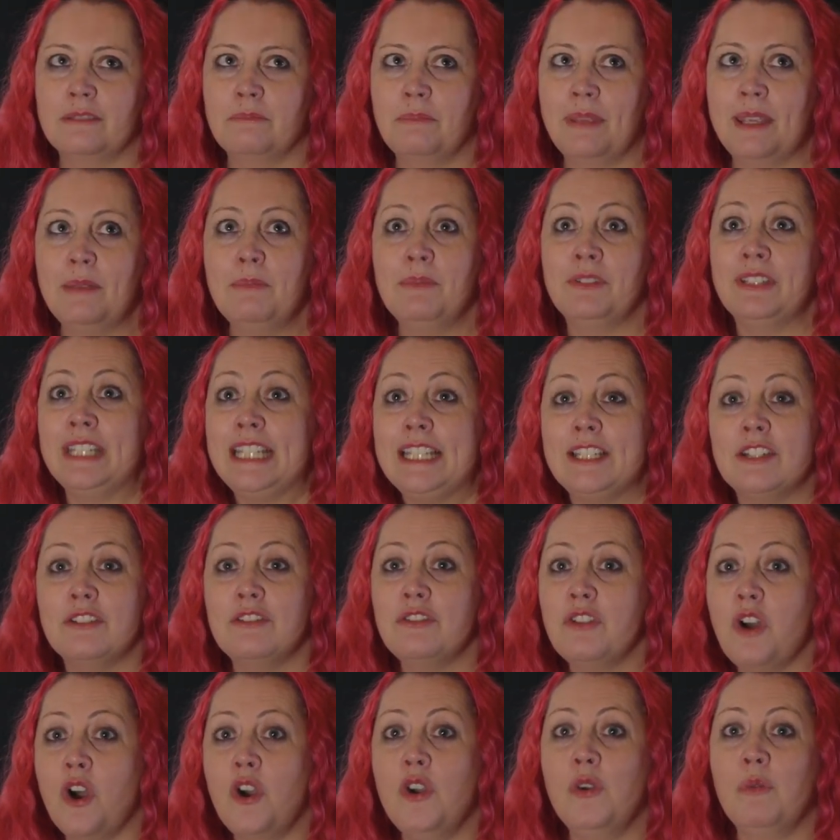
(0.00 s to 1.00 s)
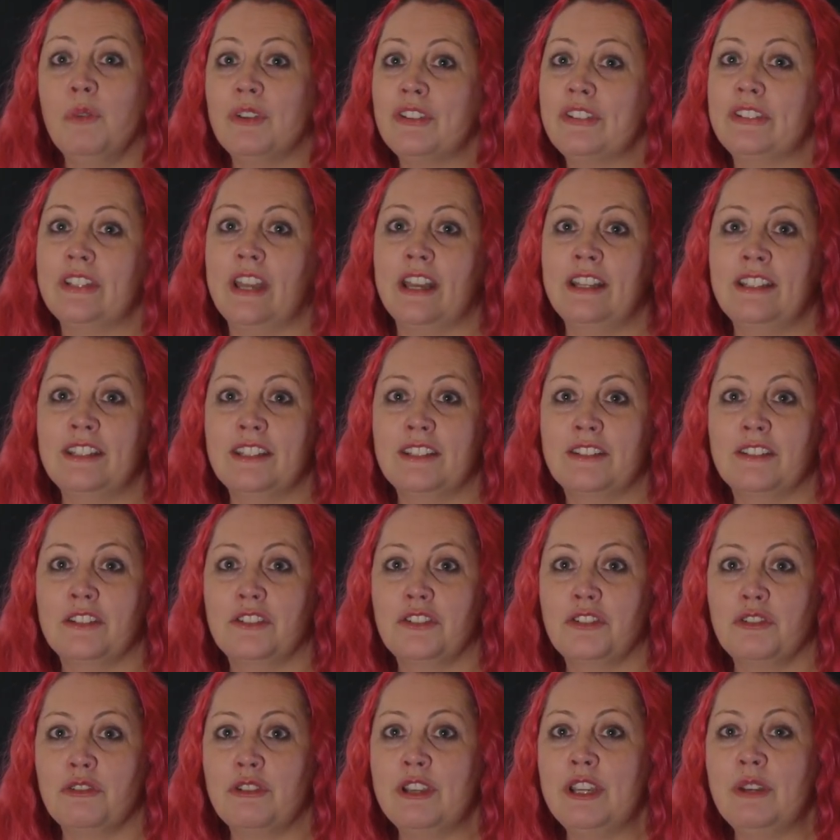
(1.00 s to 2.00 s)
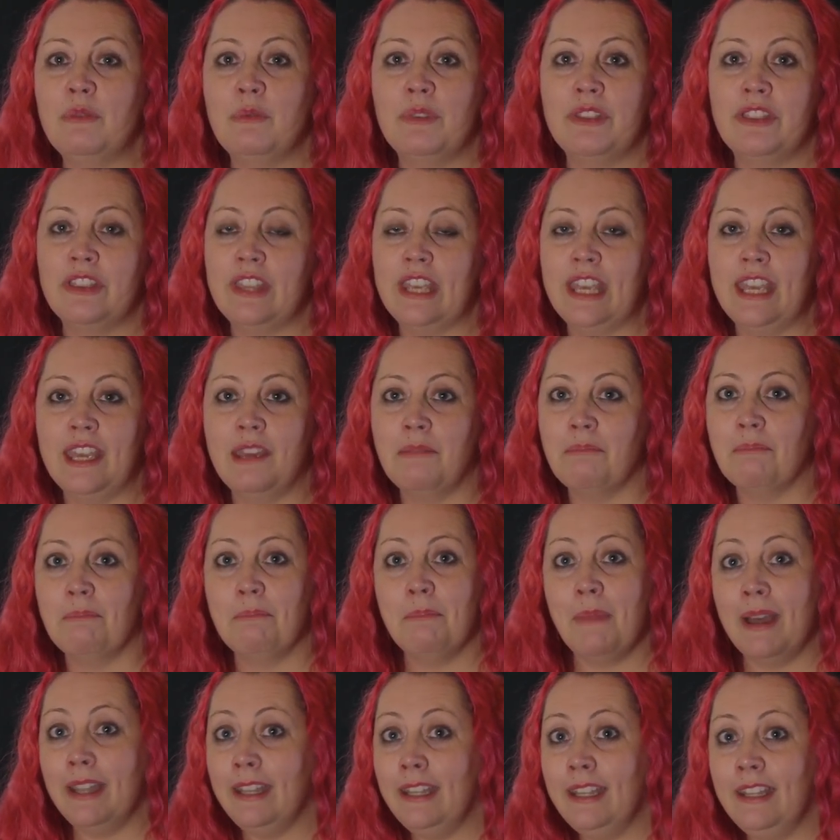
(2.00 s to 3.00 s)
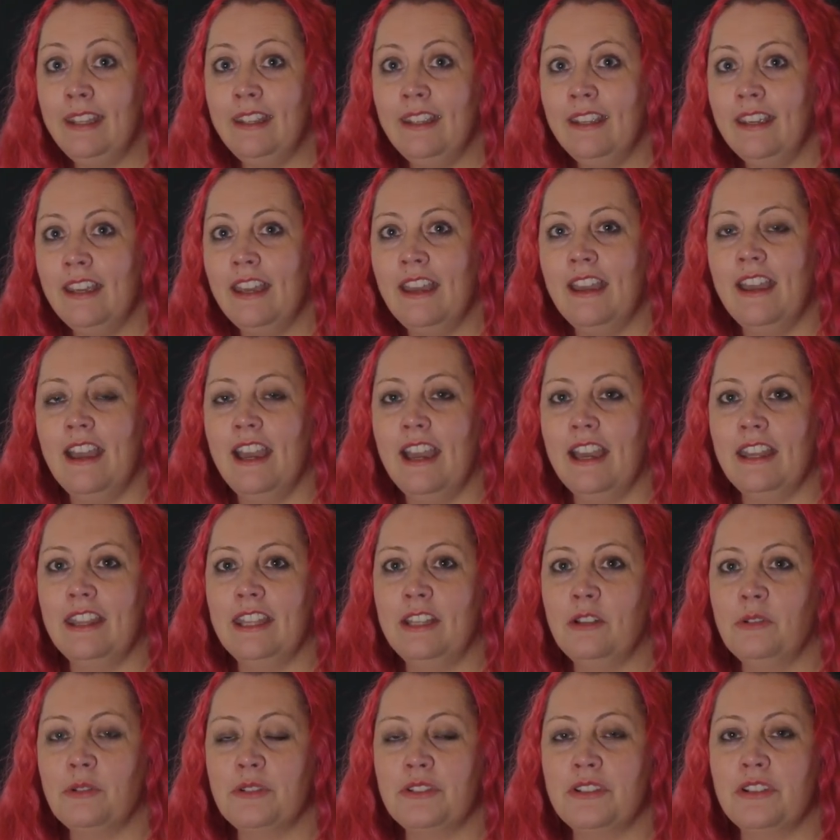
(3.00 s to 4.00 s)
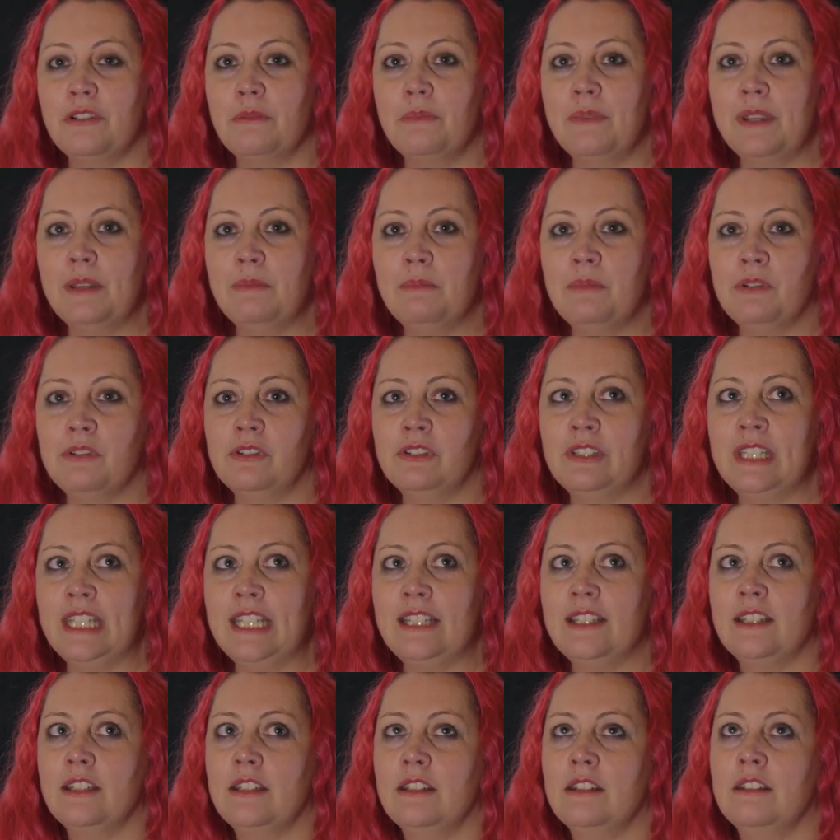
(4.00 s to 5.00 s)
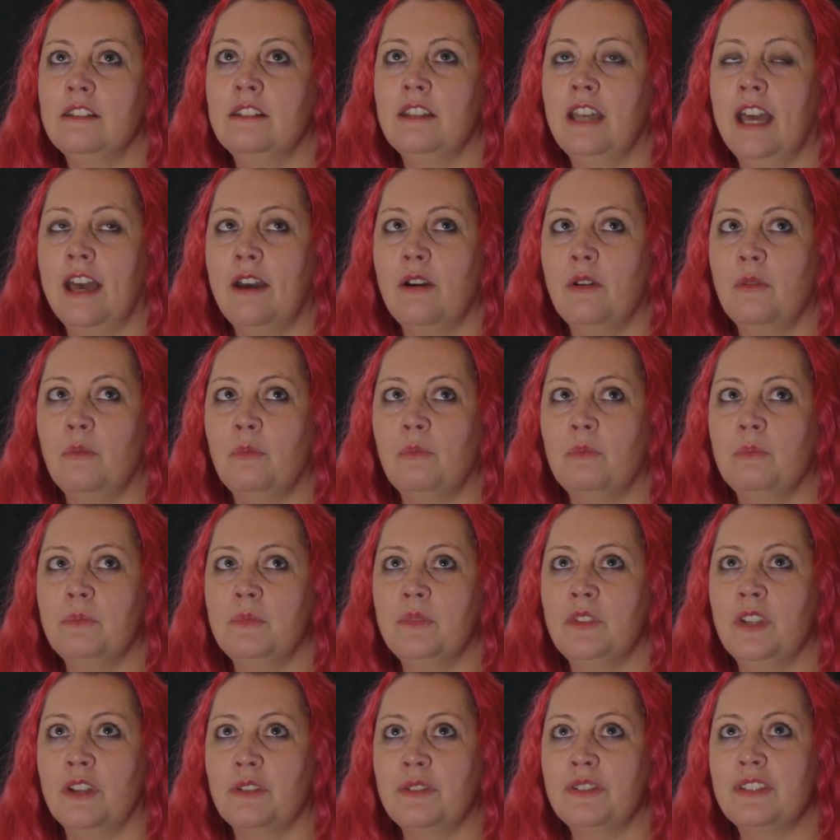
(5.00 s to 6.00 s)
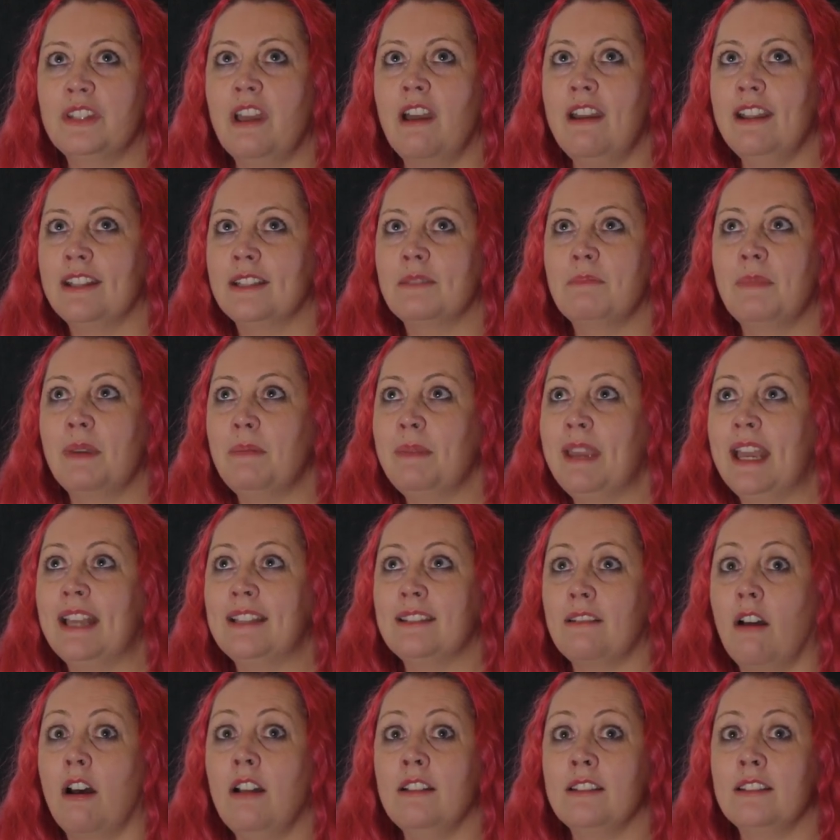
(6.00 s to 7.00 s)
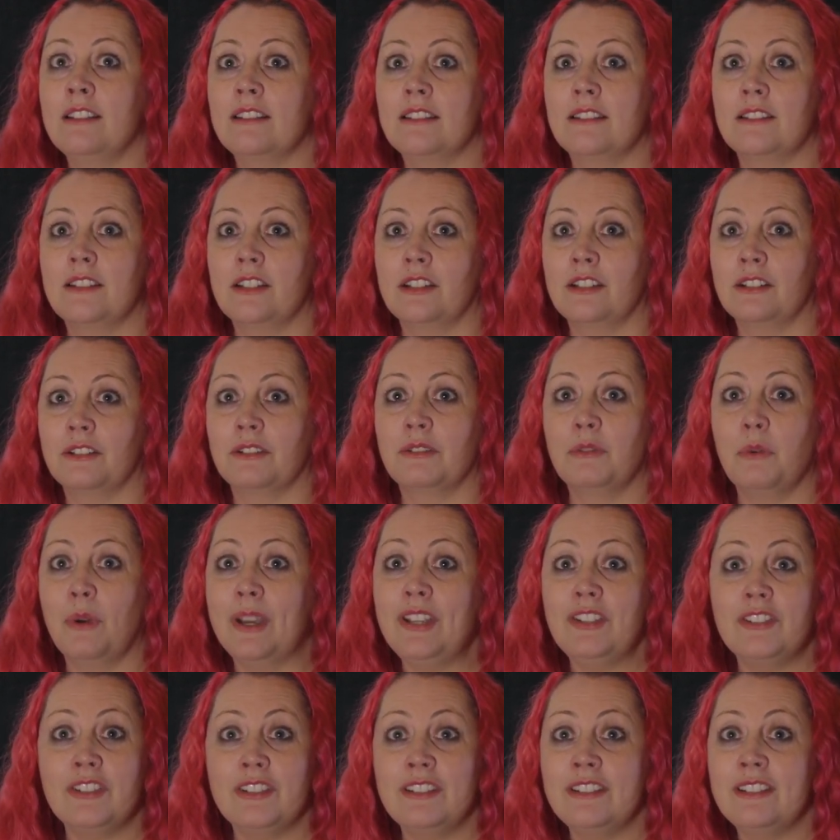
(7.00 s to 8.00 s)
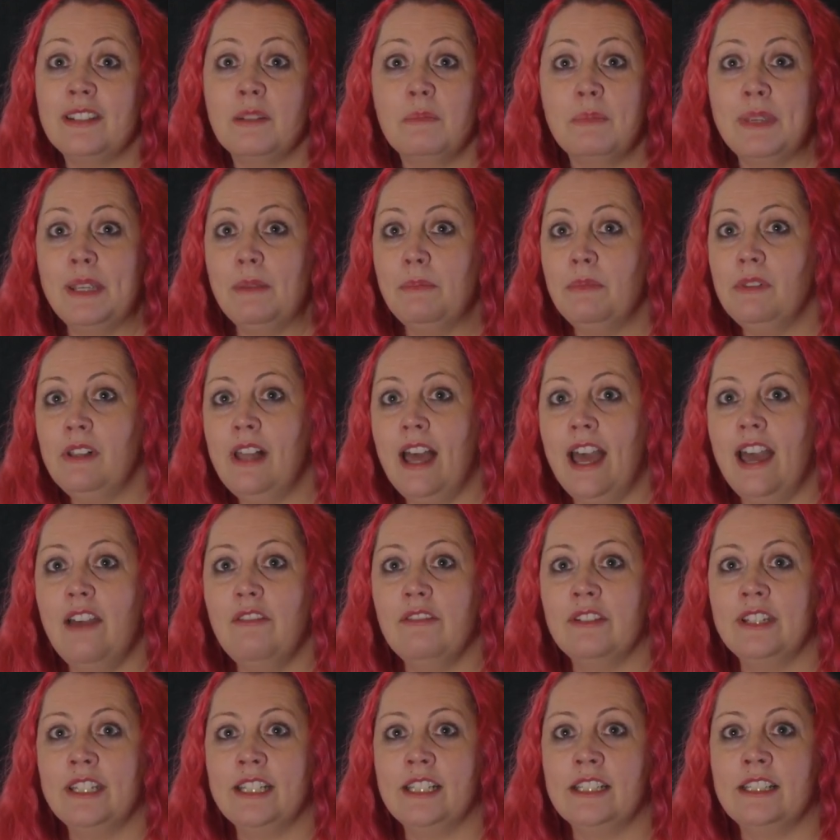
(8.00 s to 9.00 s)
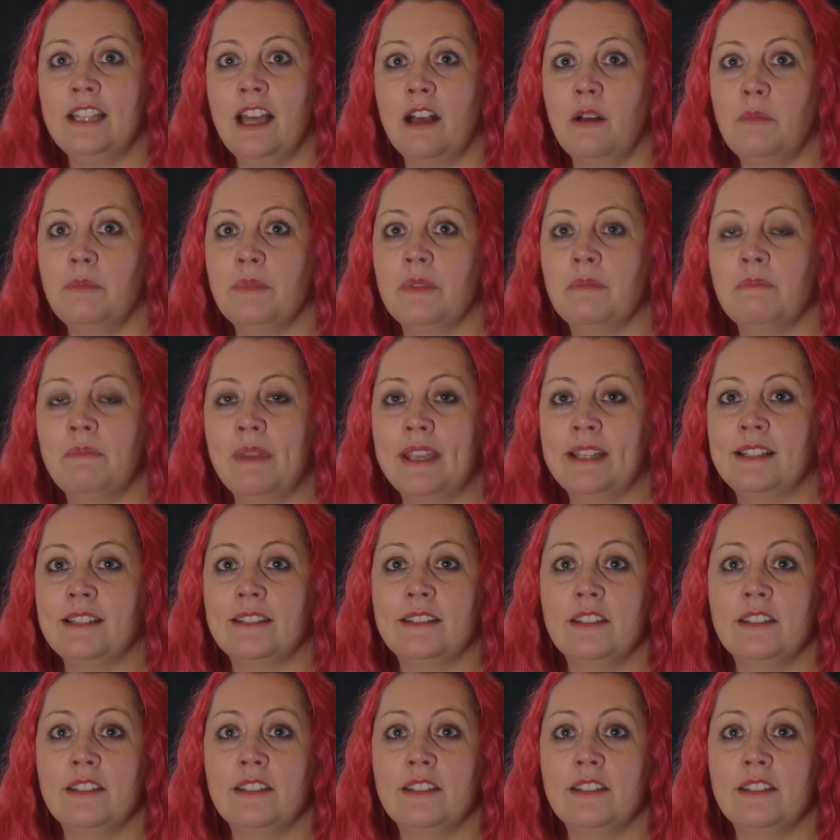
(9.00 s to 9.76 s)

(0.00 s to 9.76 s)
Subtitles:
people need to know what scientists are doing with their money. I think also people need to, science maybe has answers to questions that people have and it can help them make